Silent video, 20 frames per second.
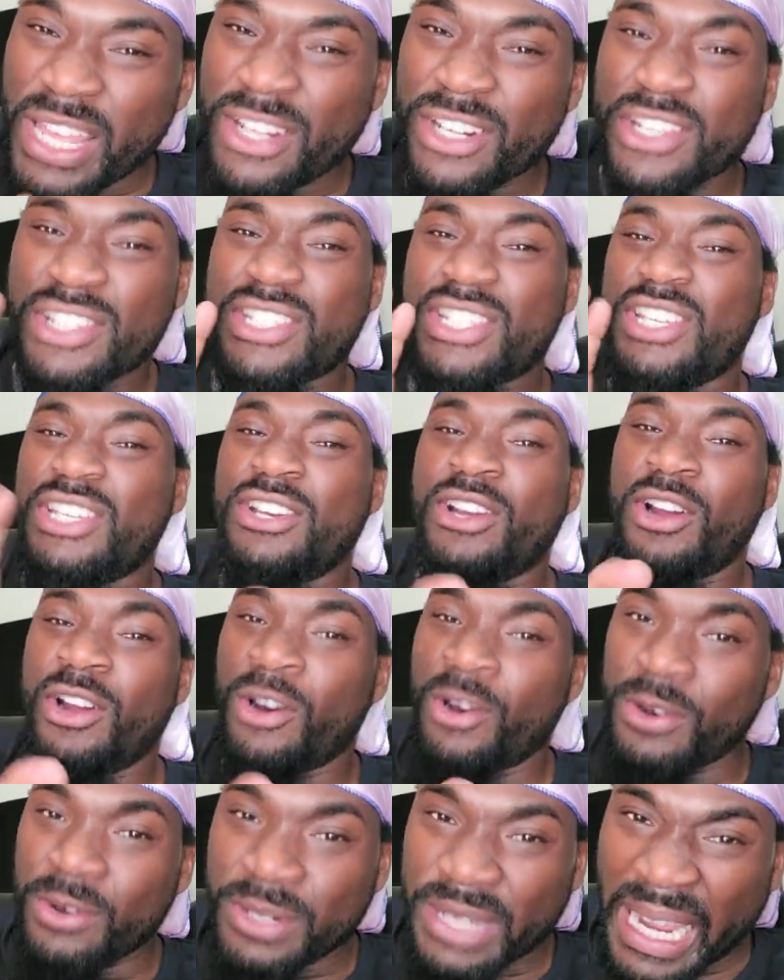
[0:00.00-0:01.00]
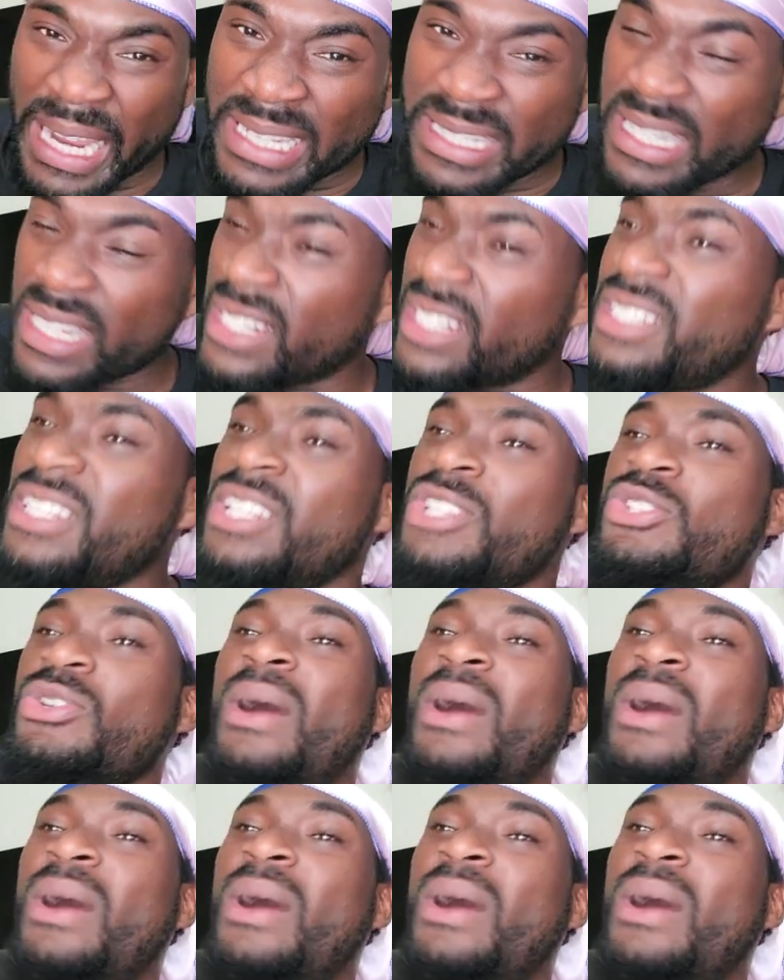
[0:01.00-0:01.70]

energy, your own identity.